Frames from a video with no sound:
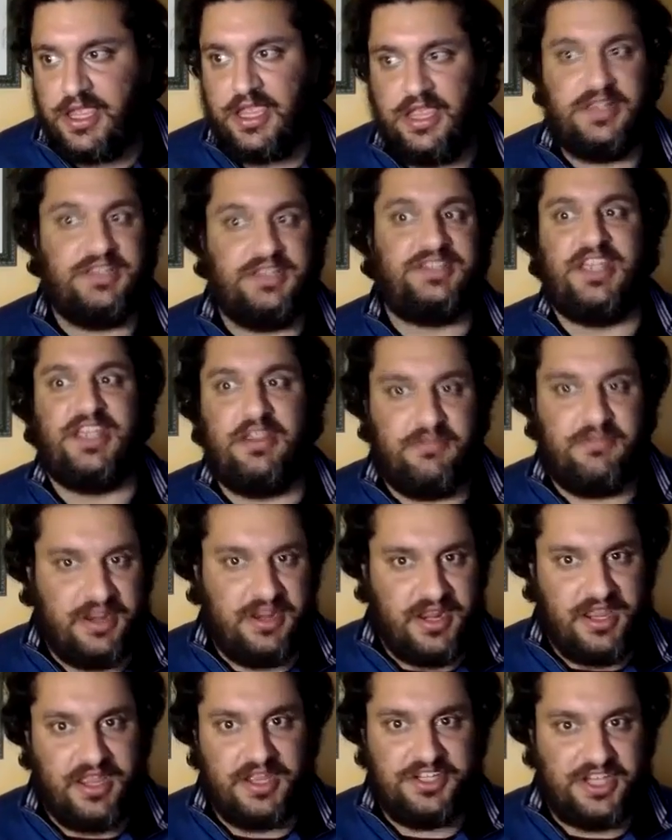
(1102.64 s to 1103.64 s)
in, say,
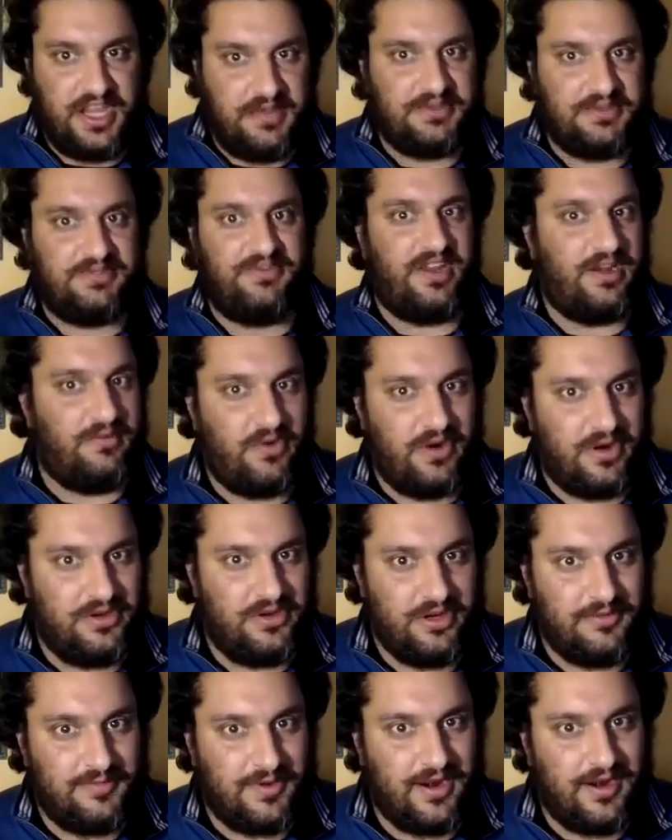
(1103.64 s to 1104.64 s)
reading a James Fenimore
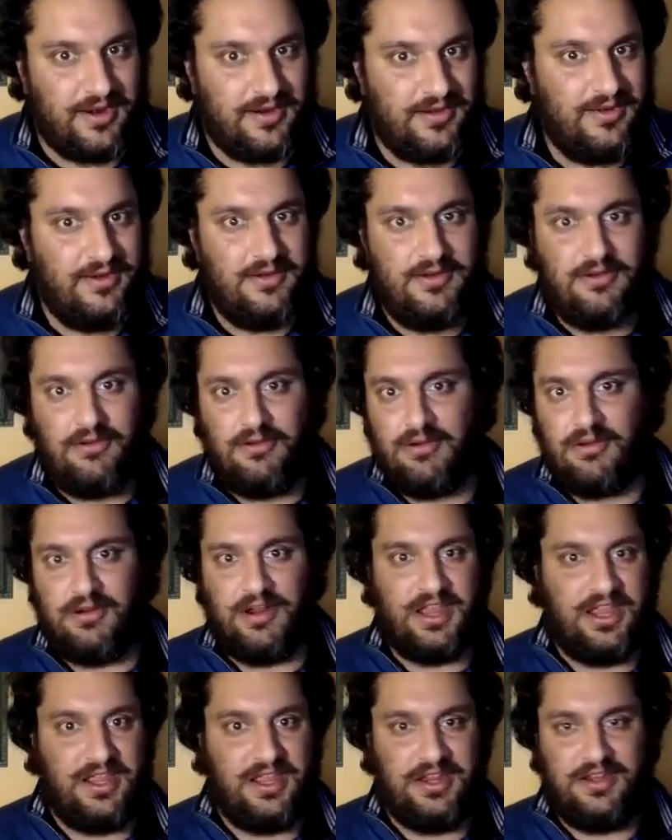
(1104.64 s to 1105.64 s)
Cooper,
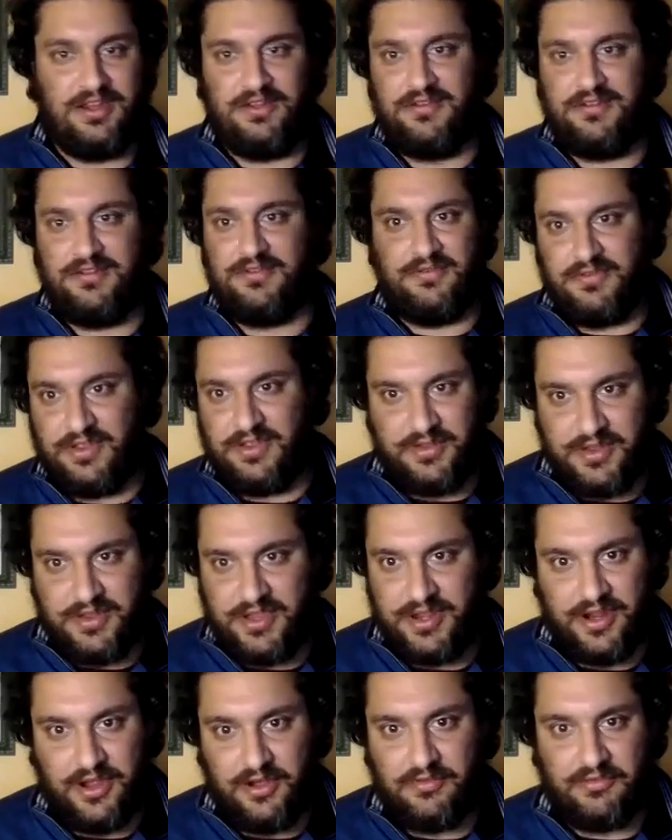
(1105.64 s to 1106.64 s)
or in,
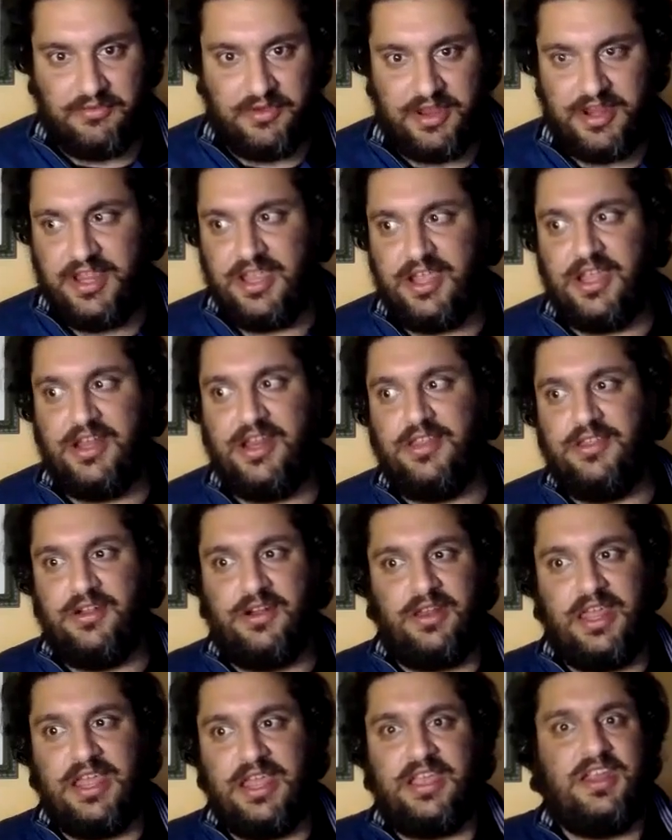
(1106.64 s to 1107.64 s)
reading
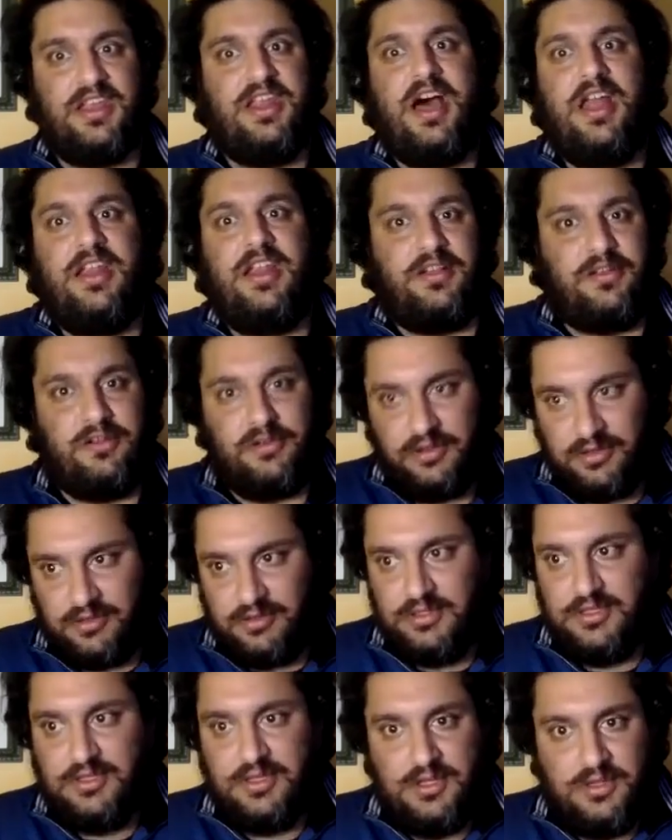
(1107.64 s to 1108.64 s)
another like
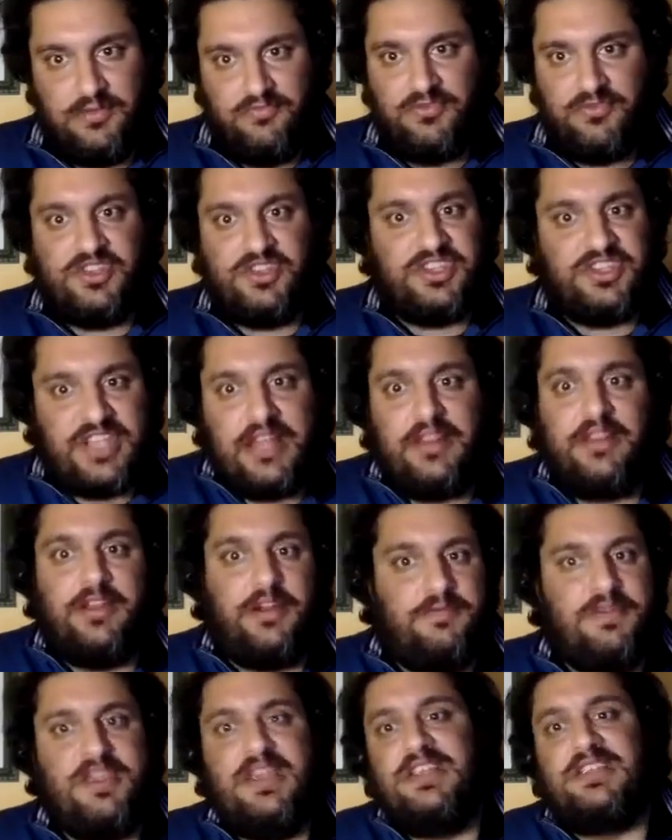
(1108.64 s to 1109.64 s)
canonical
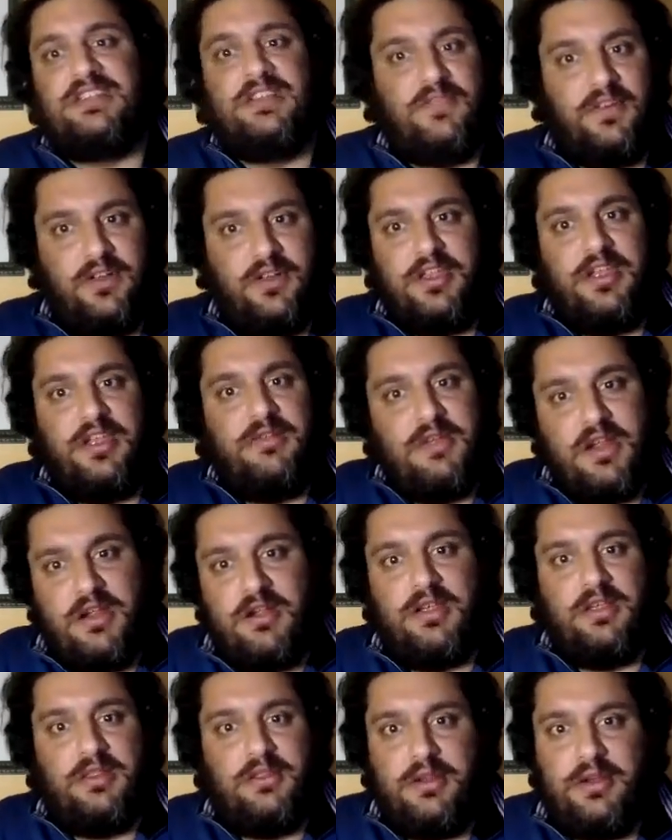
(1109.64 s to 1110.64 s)
settler piece of early
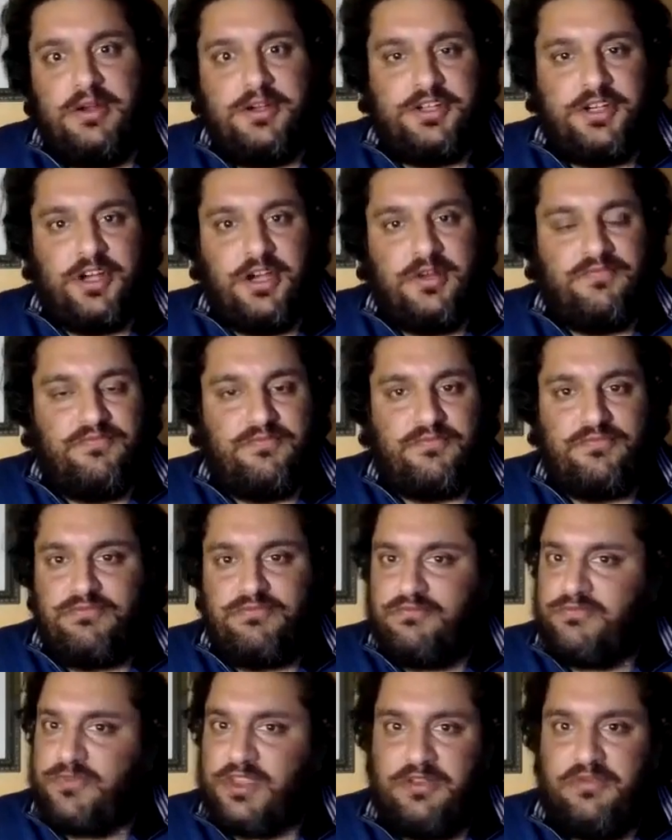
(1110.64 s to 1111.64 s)
American literature.
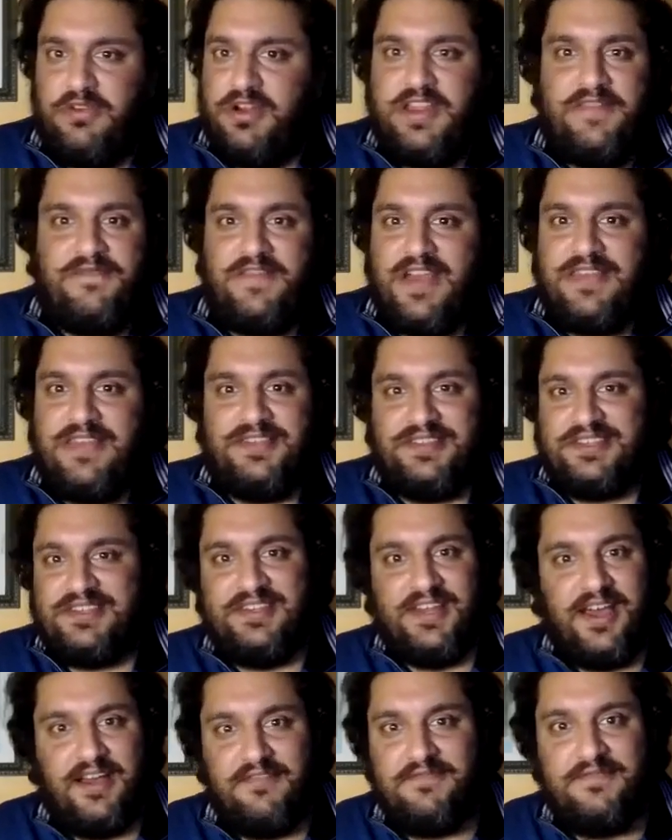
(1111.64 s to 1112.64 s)
Where do you find this
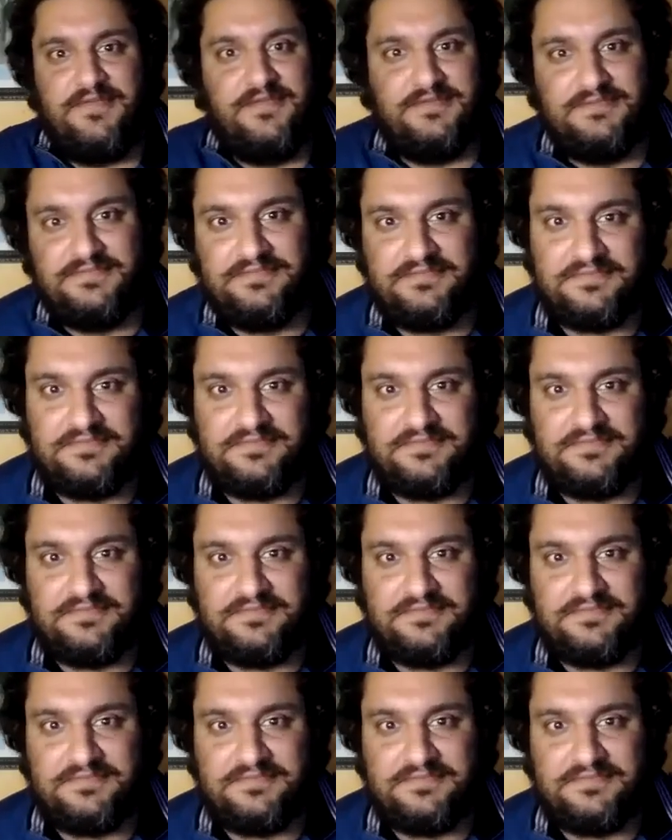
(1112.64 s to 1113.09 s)
stuff?